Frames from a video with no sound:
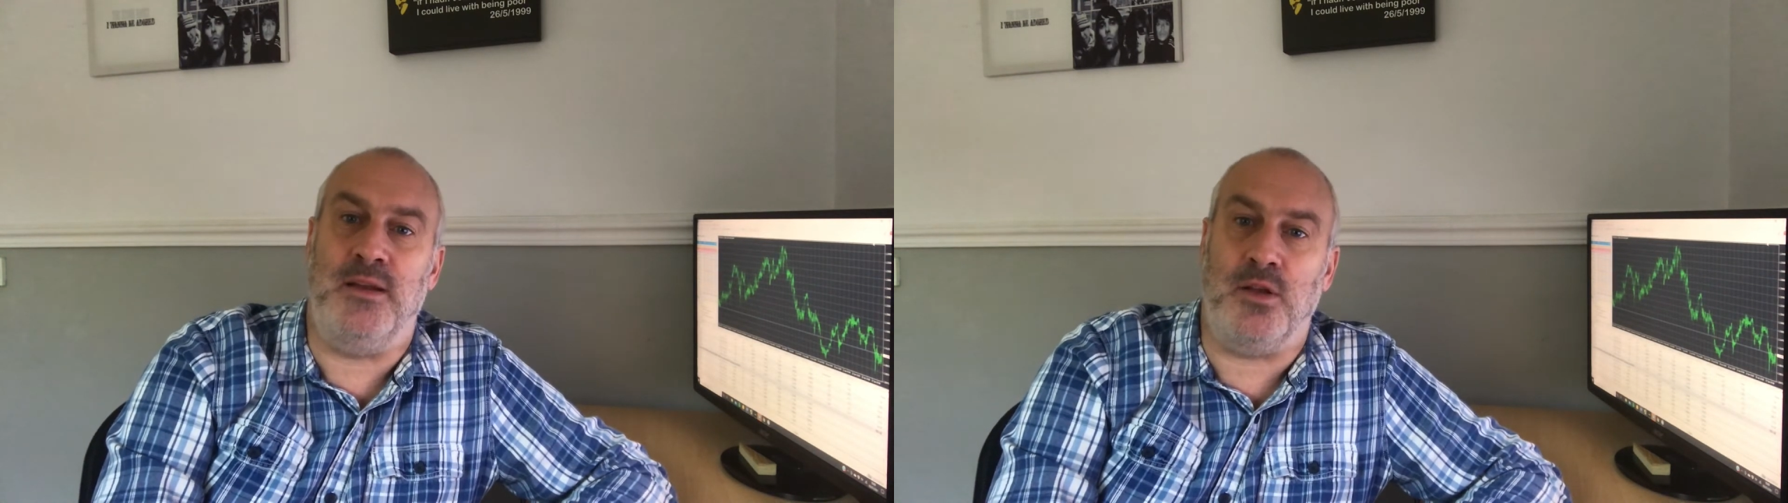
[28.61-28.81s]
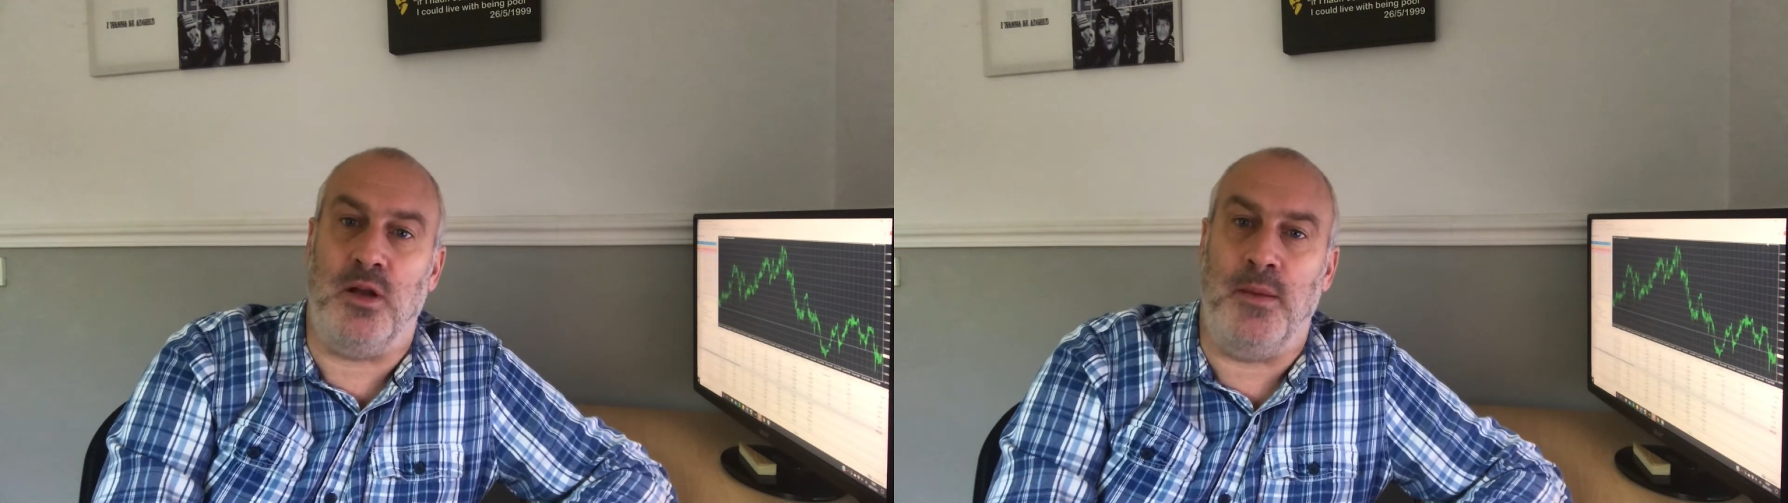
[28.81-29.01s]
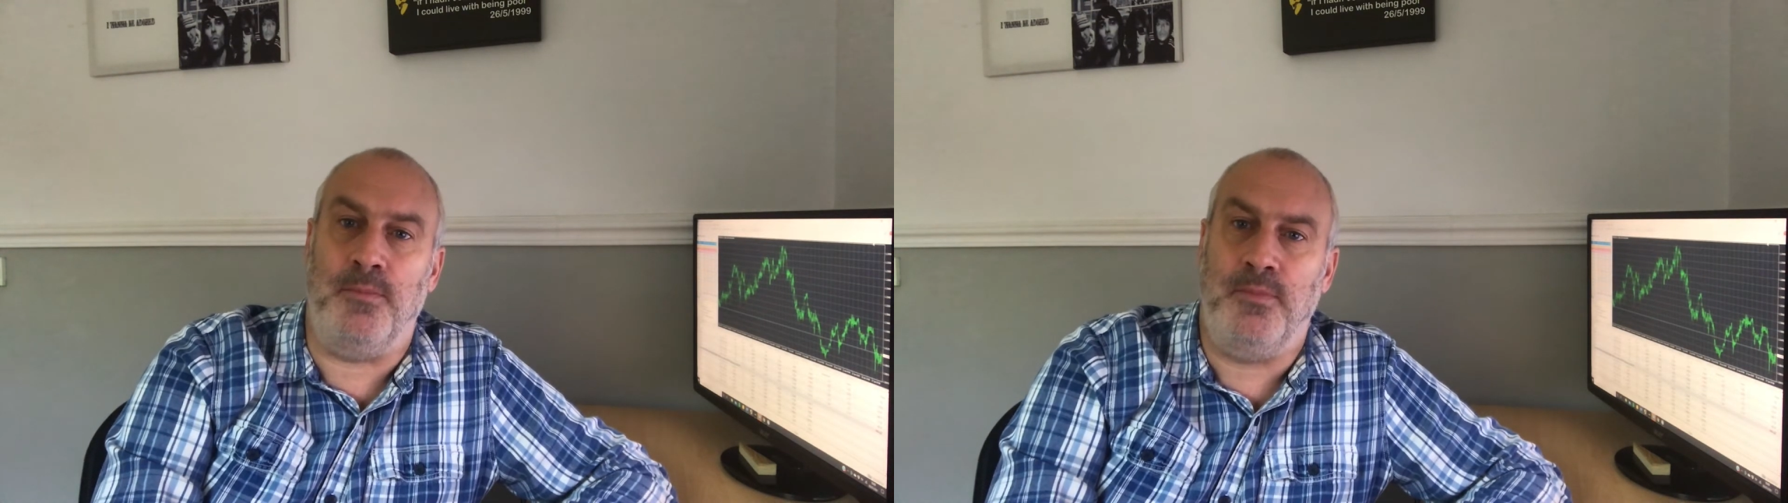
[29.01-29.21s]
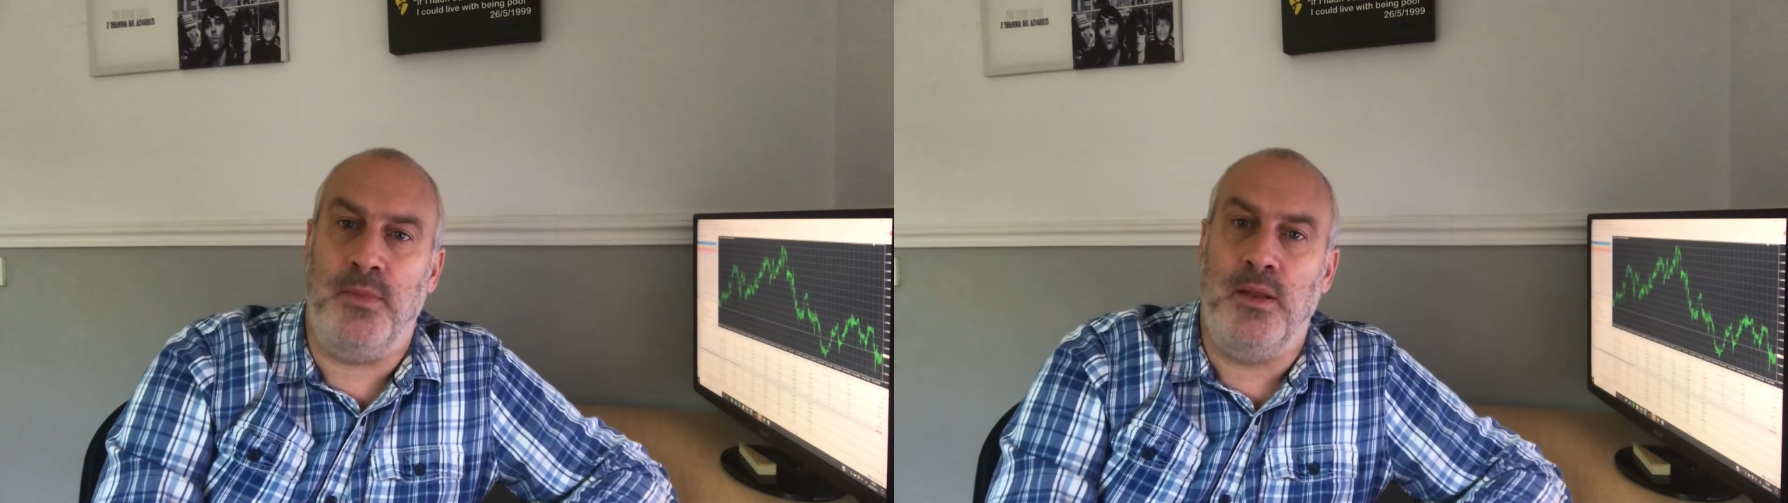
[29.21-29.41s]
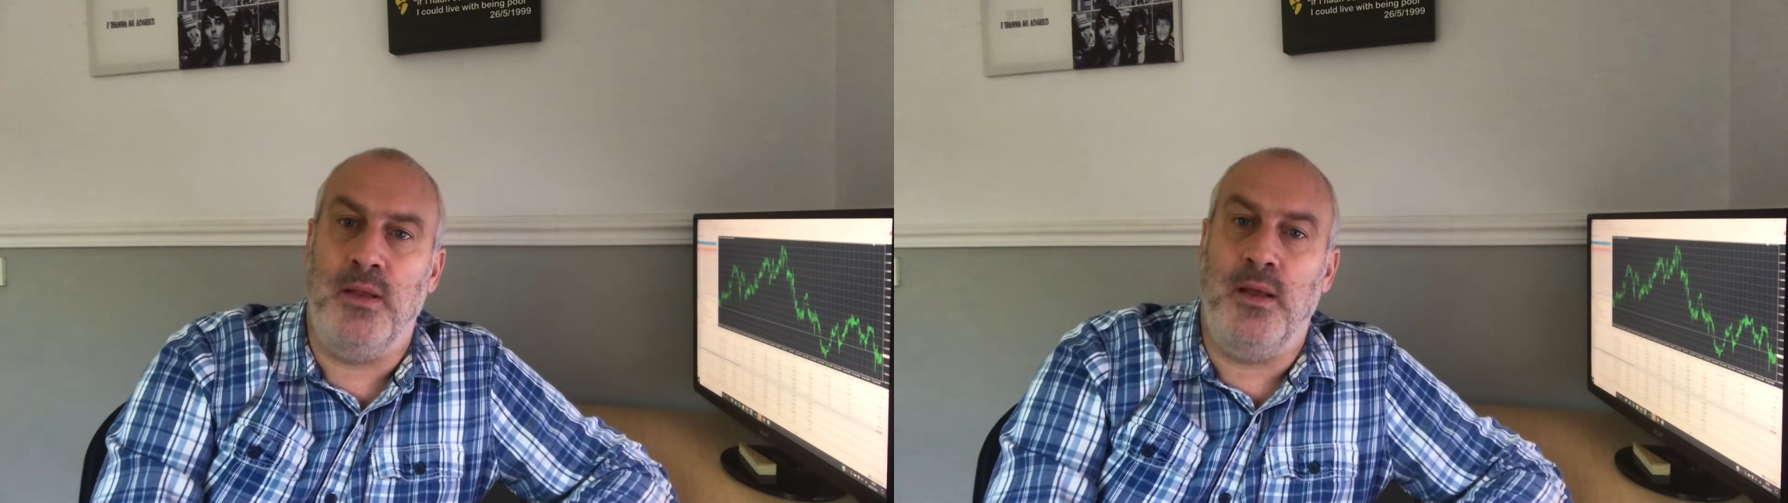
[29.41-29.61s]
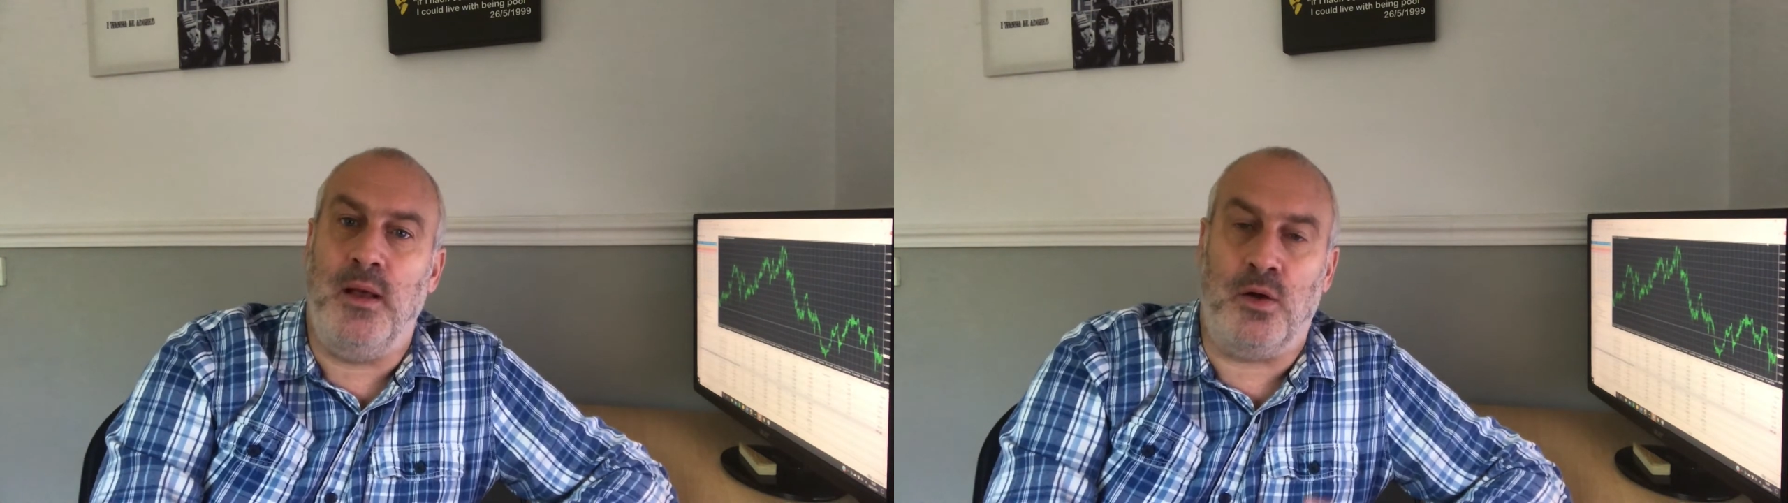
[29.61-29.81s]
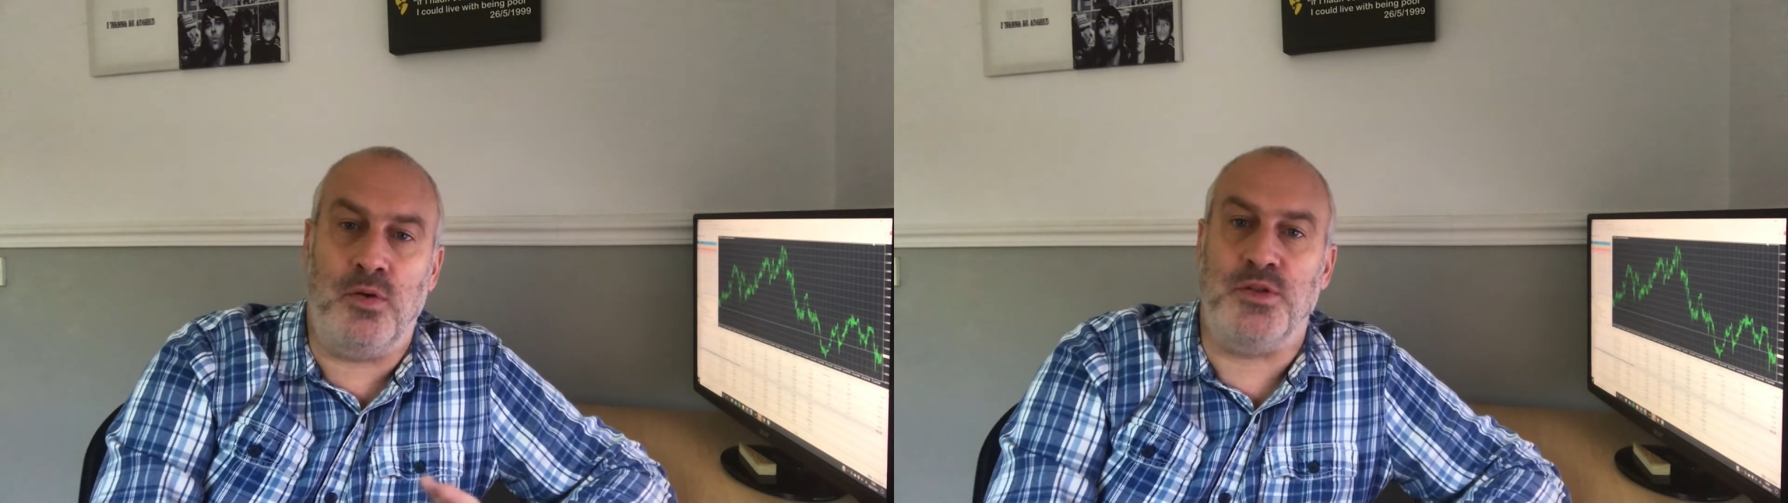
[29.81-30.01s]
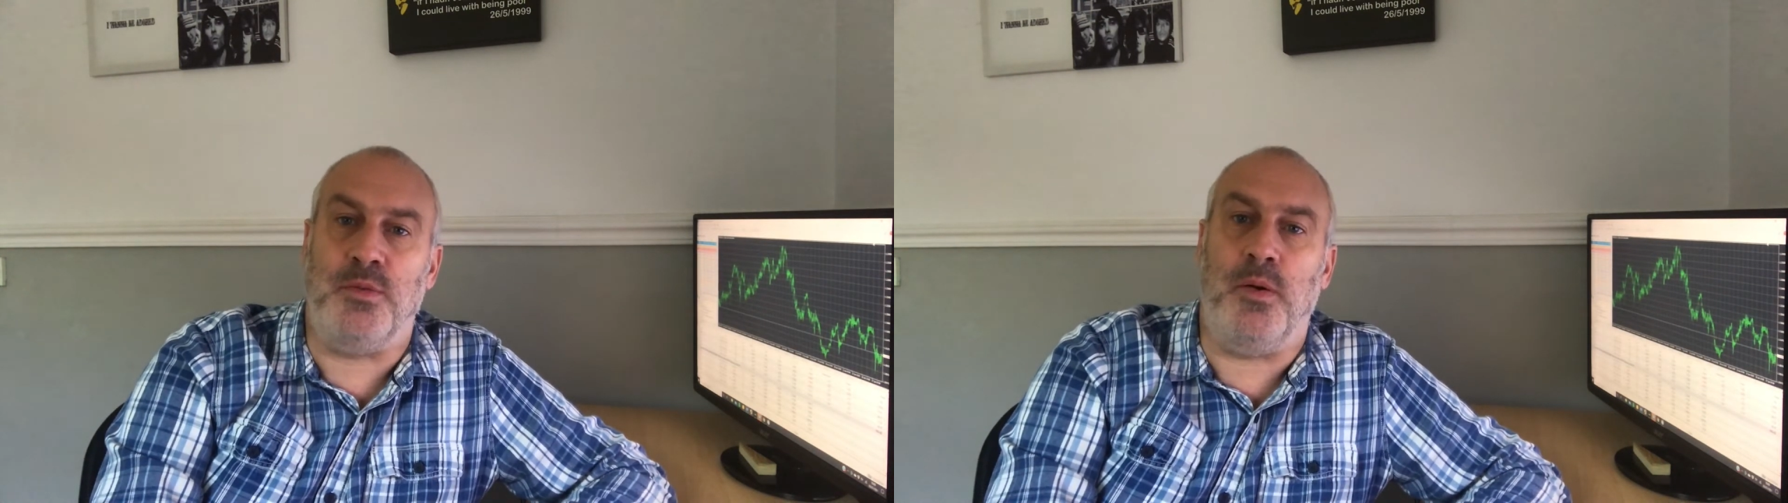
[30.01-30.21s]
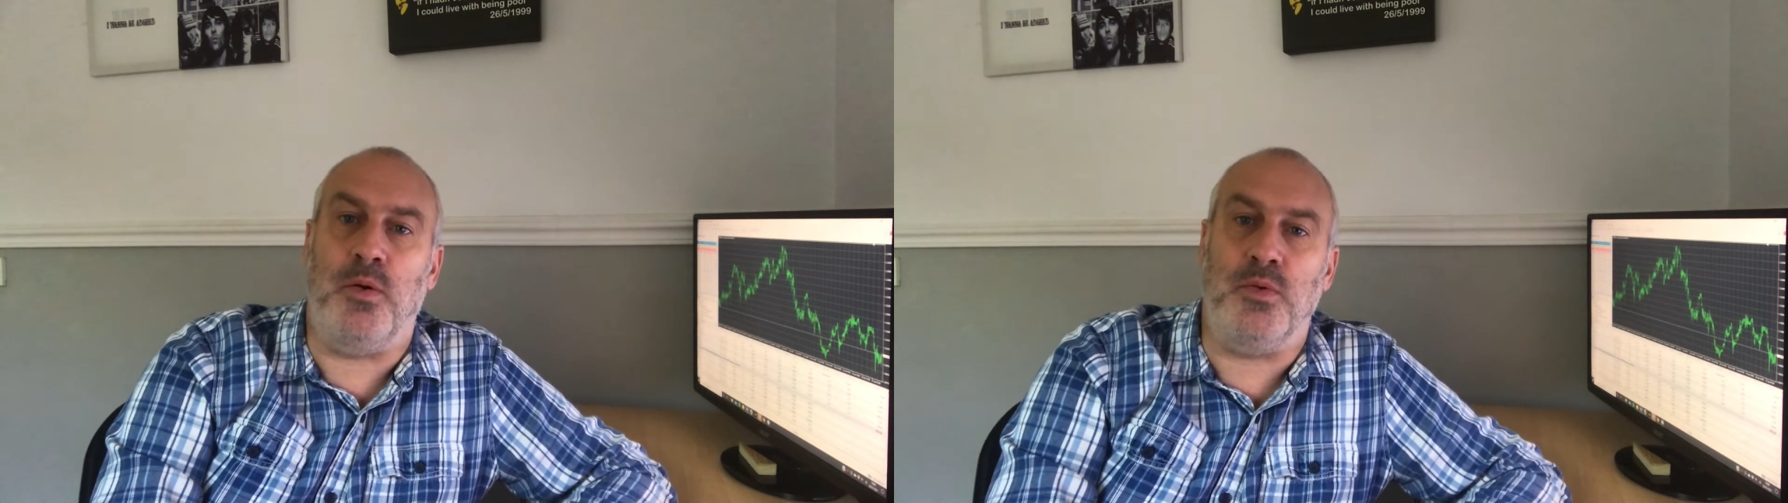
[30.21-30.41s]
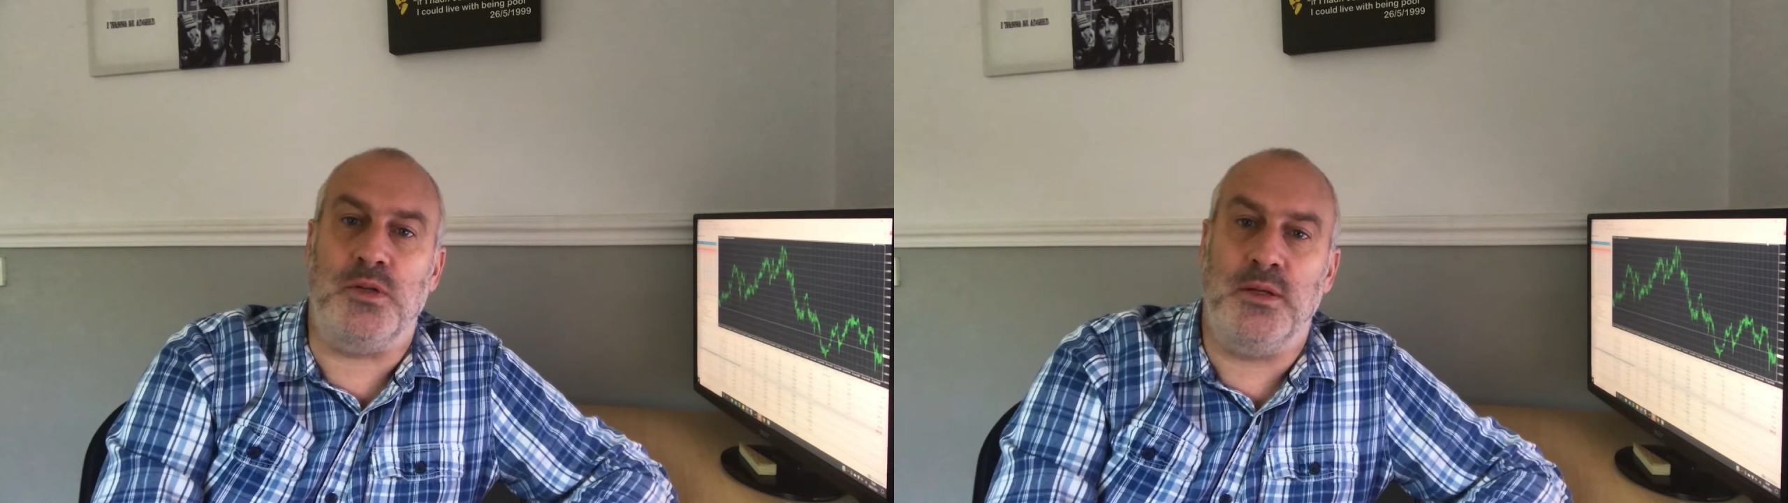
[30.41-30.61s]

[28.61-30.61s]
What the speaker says: dollar across the board,